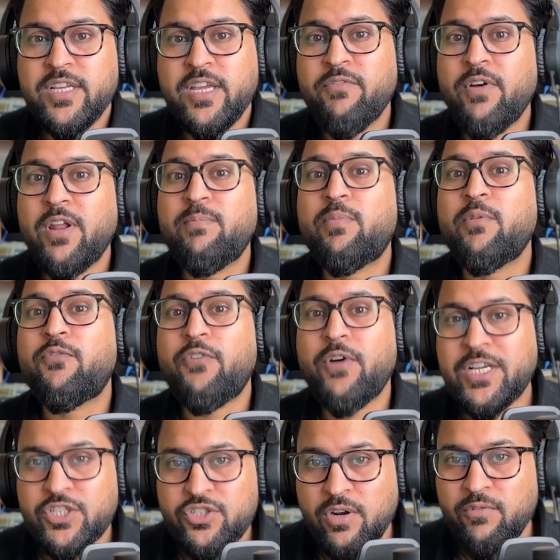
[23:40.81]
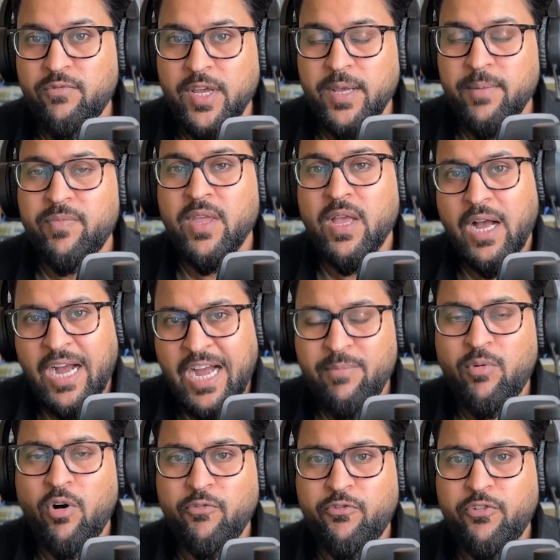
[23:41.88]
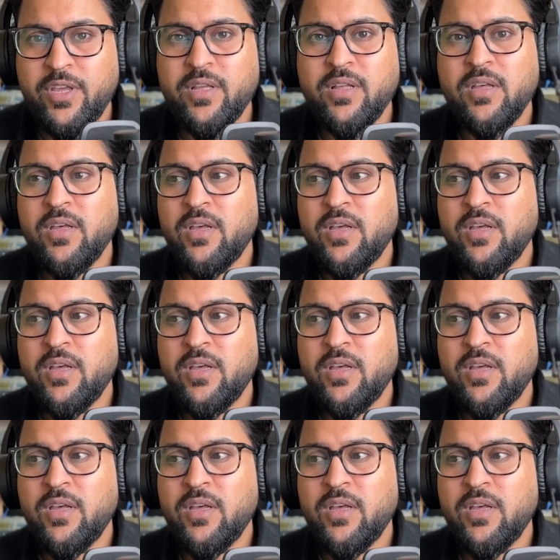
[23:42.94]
in very professional way, I'm offering